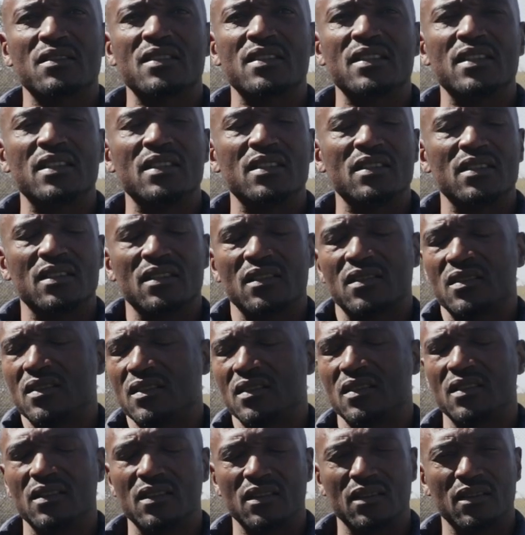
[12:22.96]
scene,
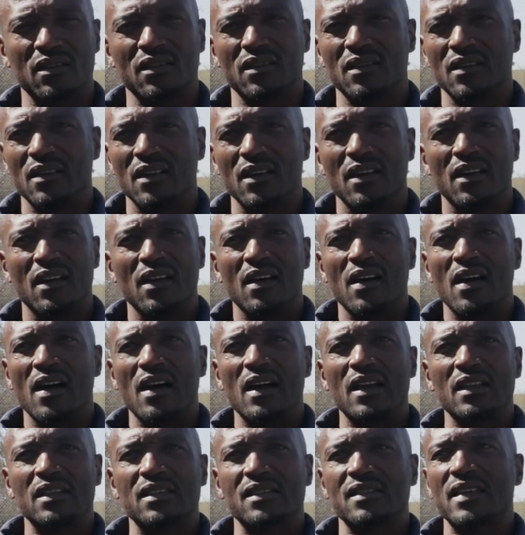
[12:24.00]

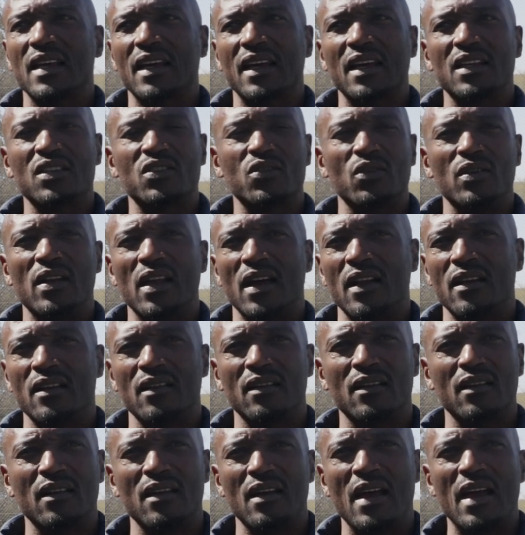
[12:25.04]
it's second to none.
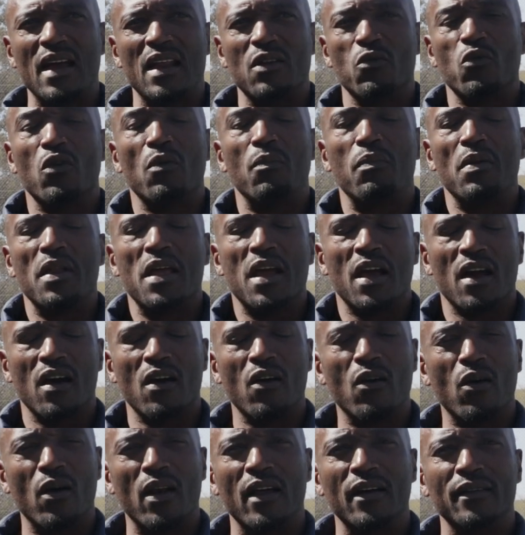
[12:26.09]
And we were playing
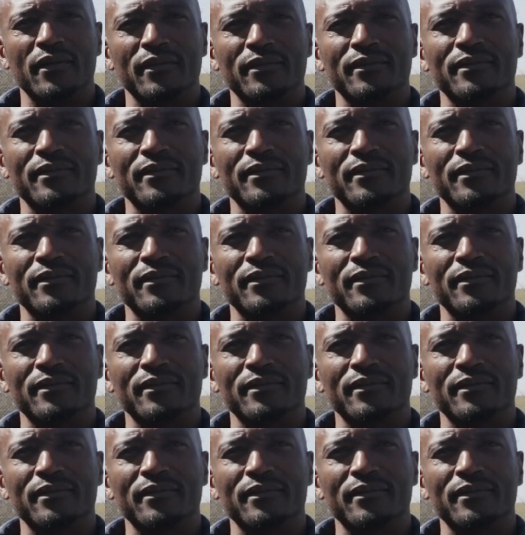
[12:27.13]
Angola.